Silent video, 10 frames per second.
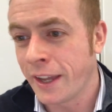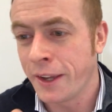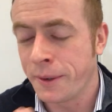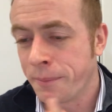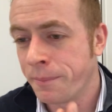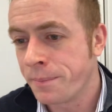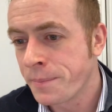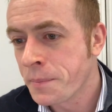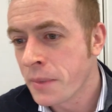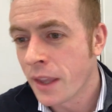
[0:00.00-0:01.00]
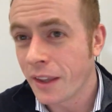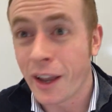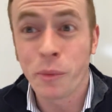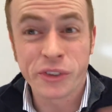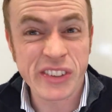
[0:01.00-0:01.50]

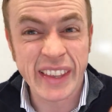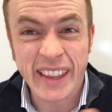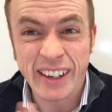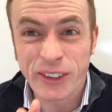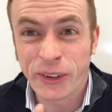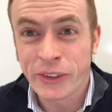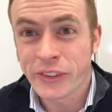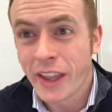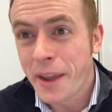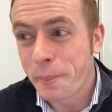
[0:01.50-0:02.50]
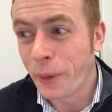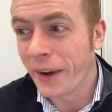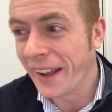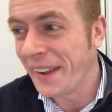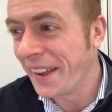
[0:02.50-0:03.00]
I would say that, of course, but